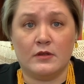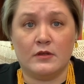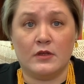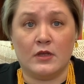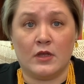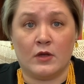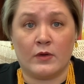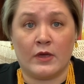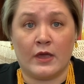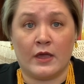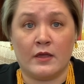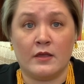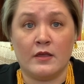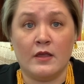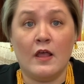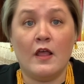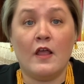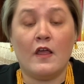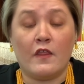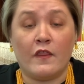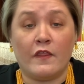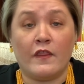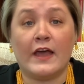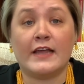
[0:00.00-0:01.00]
Okay,
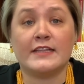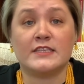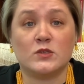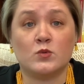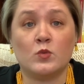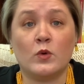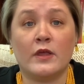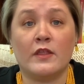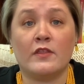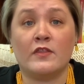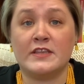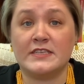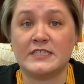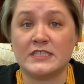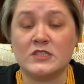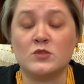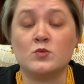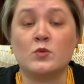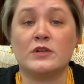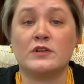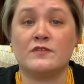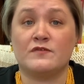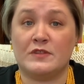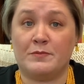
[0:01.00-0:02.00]
this is
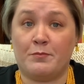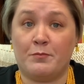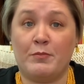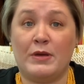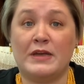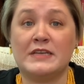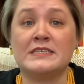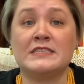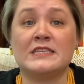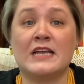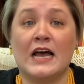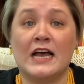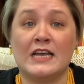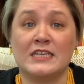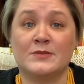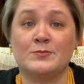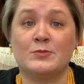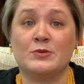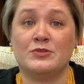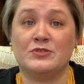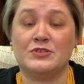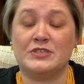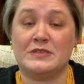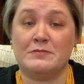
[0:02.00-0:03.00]
one of the best
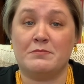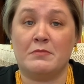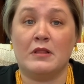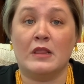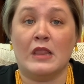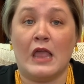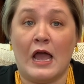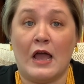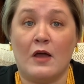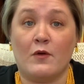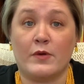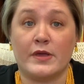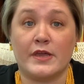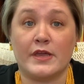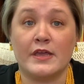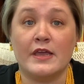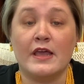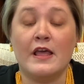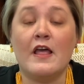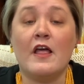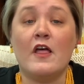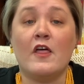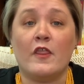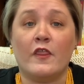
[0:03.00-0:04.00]
hospitals in Malawi.
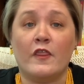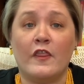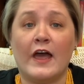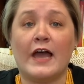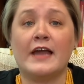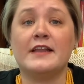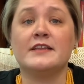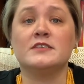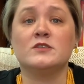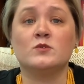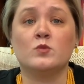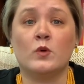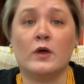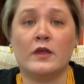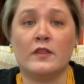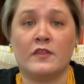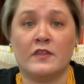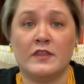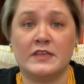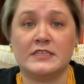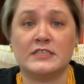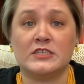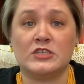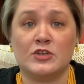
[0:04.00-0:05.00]
That is what
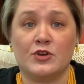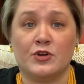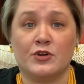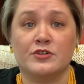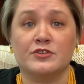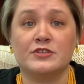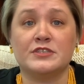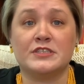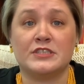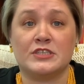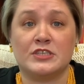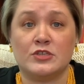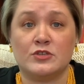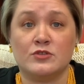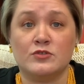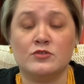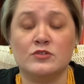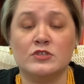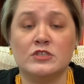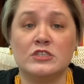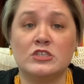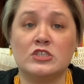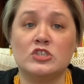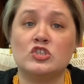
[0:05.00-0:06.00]
this nurse
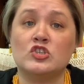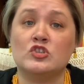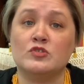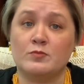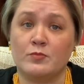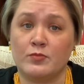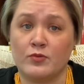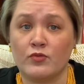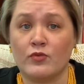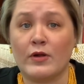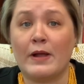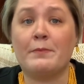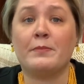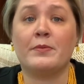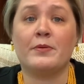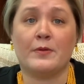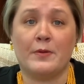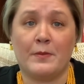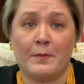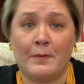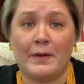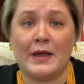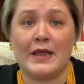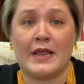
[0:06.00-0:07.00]
used to prep
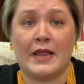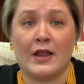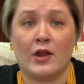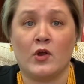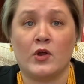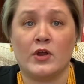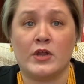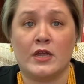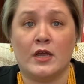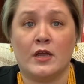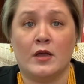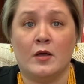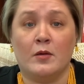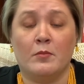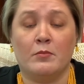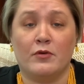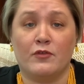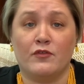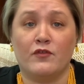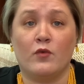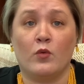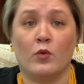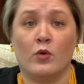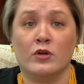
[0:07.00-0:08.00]
my area
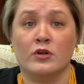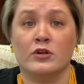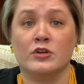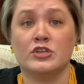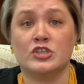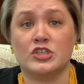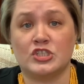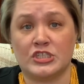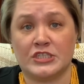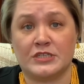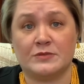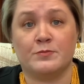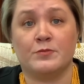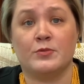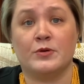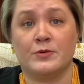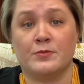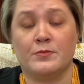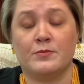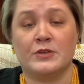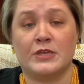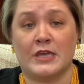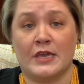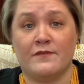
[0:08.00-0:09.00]
before she
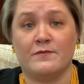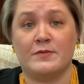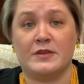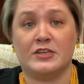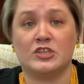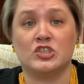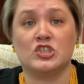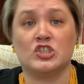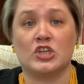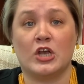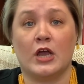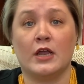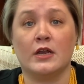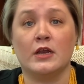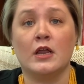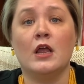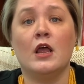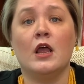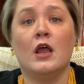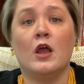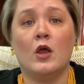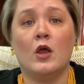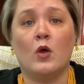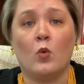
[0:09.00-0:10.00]
gave me a shot.
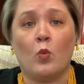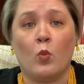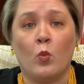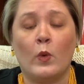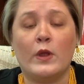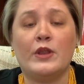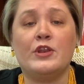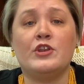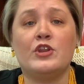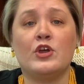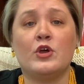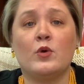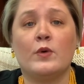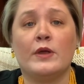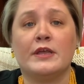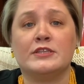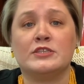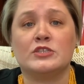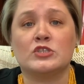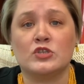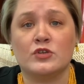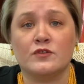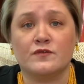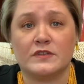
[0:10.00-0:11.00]
Window and
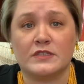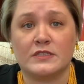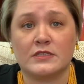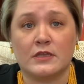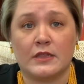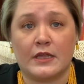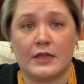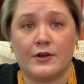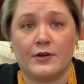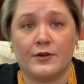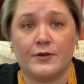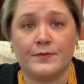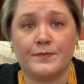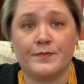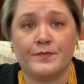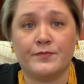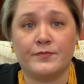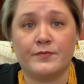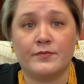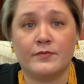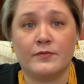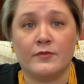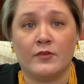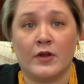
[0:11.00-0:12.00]
surface cleaner,
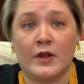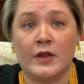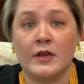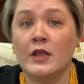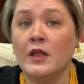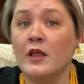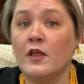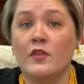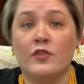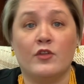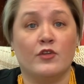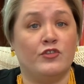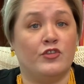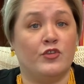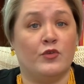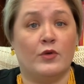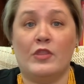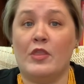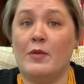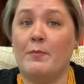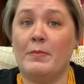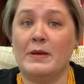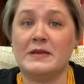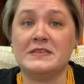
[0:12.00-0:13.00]
right? They're doing
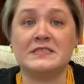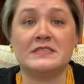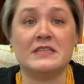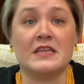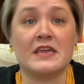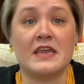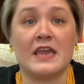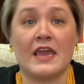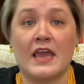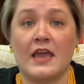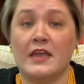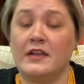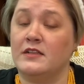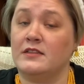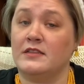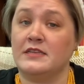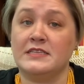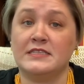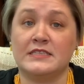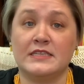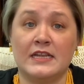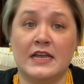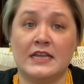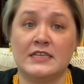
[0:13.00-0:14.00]
the best they can. At
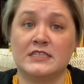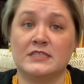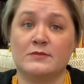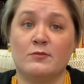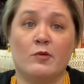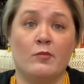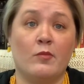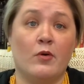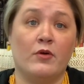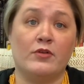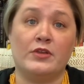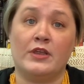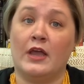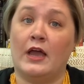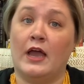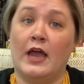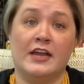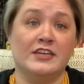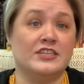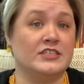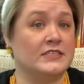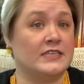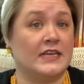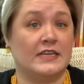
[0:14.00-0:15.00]
least it has some ammonia.
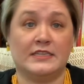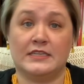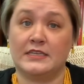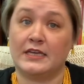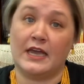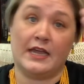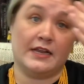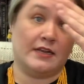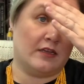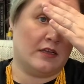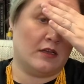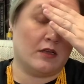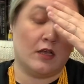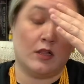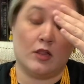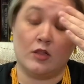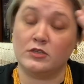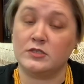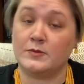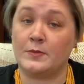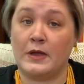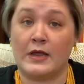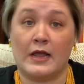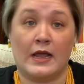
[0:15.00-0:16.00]
I just had to kind of
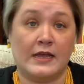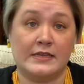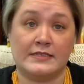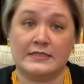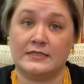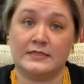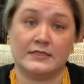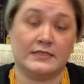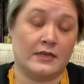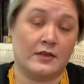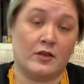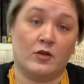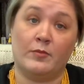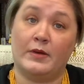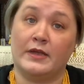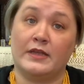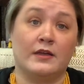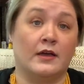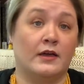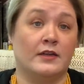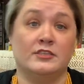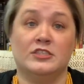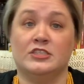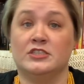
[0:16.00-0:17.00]
close my eyes and say, oh my
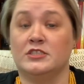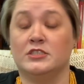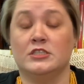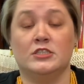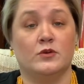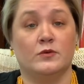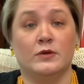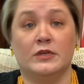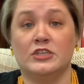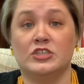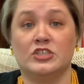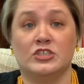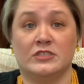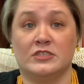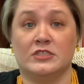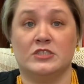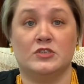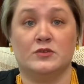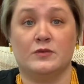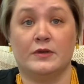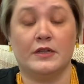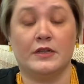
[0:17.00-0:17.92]
God, just do it, just do